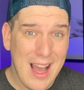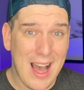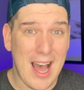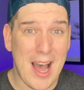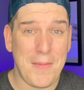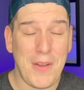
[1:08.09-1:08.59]

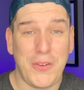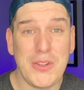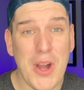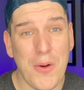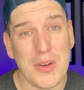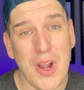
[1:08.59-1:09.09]
If you
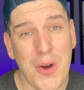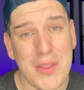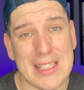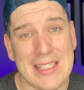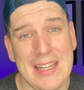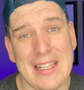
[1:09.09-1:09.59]
don't know,
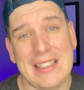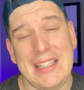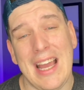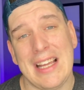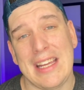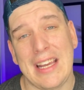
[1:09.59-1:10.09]
the
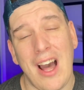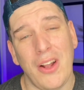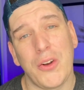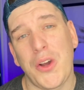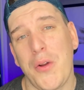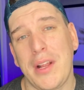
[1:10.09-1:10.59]
CDC has a
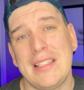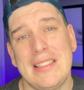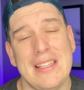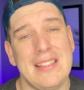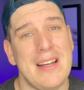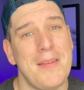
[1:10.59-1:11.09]
color coding
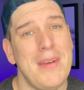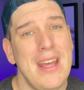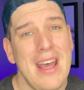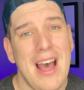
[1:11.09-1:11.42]
system.